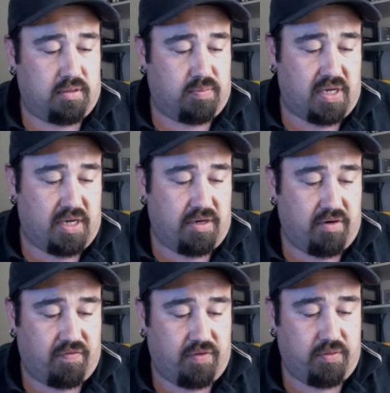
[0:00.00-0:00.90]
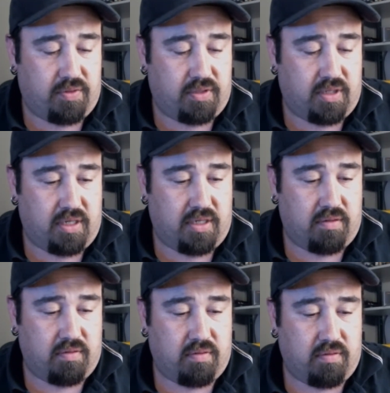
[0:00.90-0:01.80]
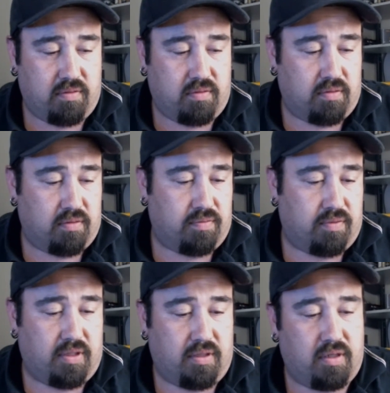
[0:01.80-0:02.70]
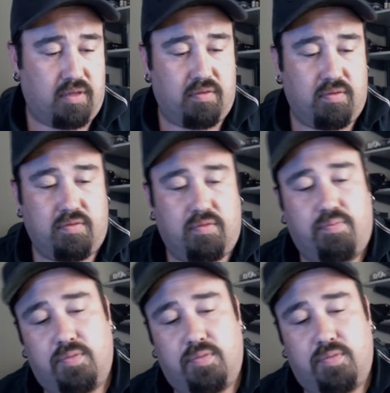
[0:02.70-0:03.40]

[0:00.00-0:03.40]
Pioneer for Use site or the other